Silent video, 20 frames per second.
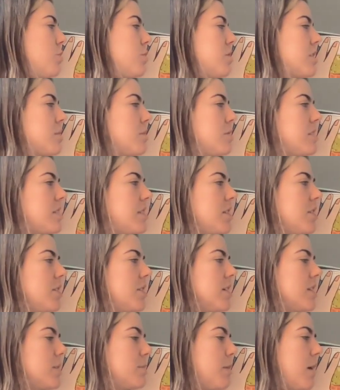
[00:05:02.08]
opens a
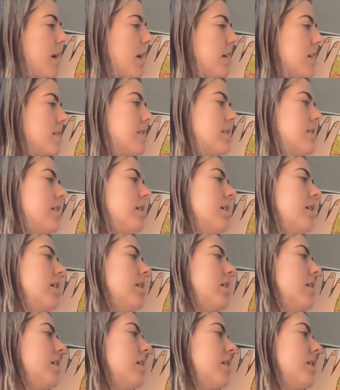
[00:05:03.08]
mysterious box,
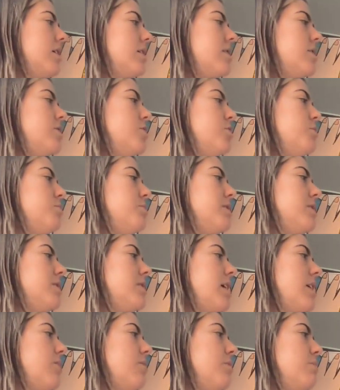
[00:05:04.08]
a super
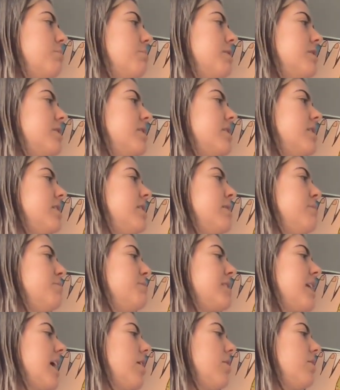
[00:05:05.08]
sourpuss
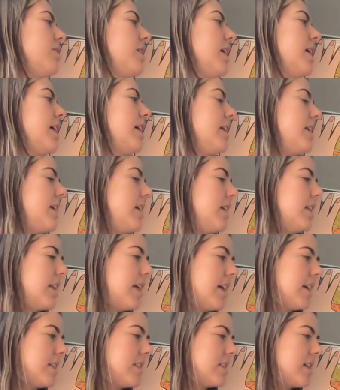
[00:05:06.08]
leaps out, and he
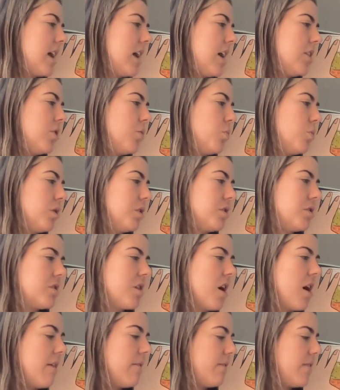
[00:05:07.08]
lands on the world's
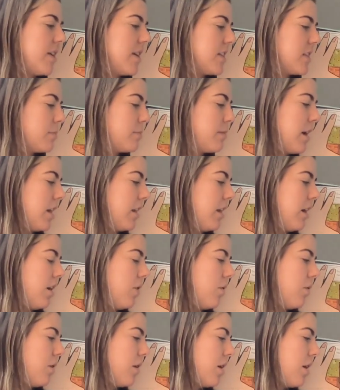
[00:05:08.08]
comfiest
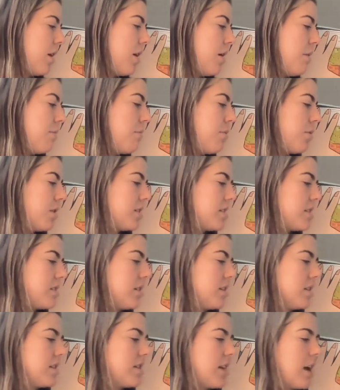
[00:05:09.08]
pillow. Borris
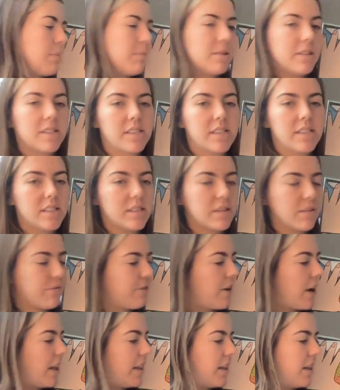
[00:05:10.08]
looks up and sees a
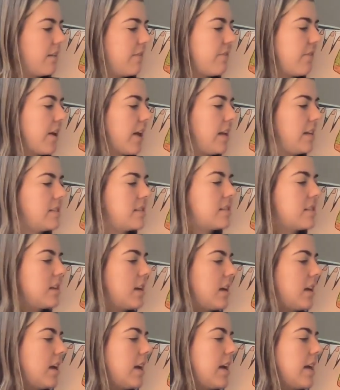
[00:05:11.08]
friendly face.
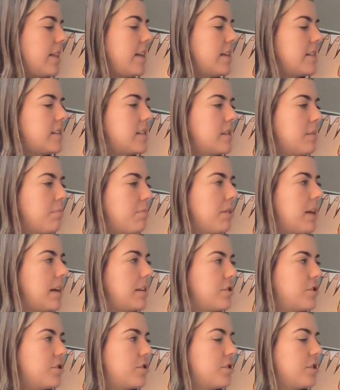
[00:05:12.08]
This is a
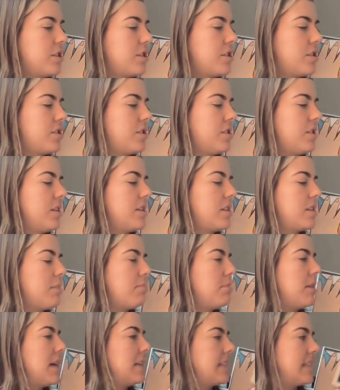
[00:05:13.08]
pleasure. This is a
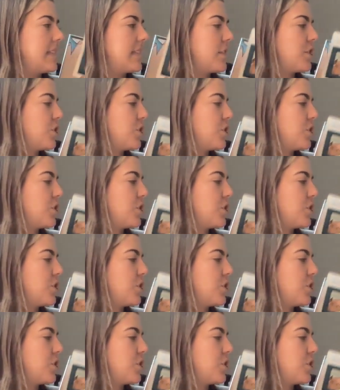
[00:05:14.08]
pleasant